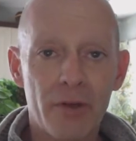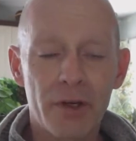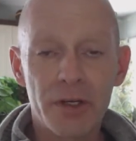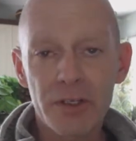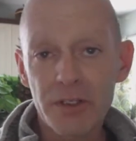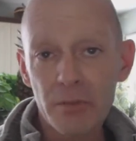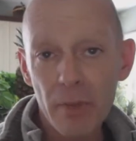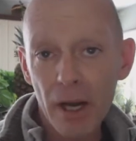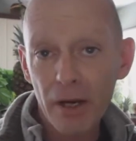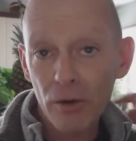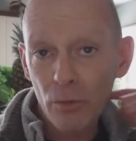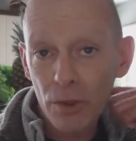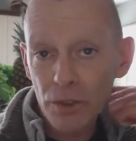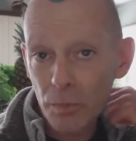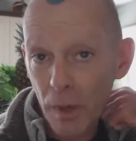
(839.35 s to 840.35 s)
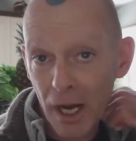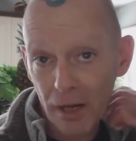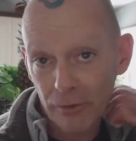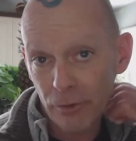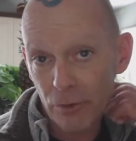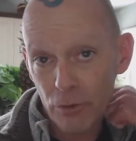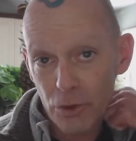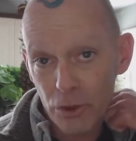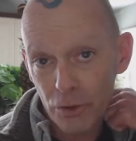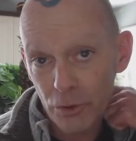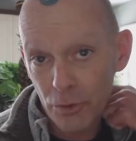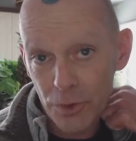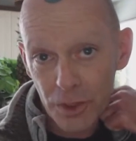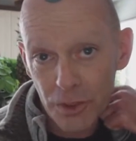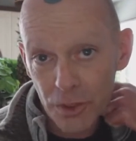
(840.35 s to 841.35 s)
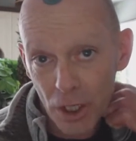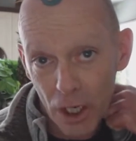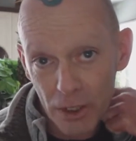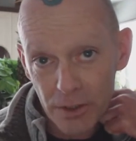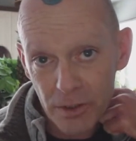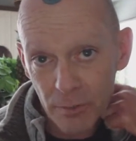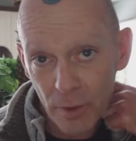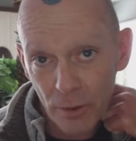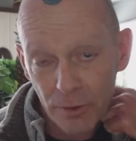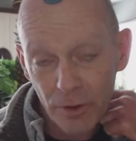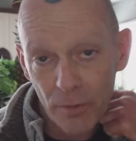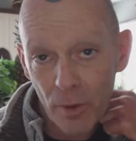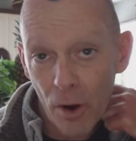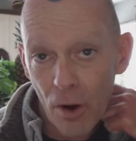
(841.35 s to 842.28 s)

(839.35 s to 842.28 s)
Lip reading: and it doesn't matter which path you choose, it talks about them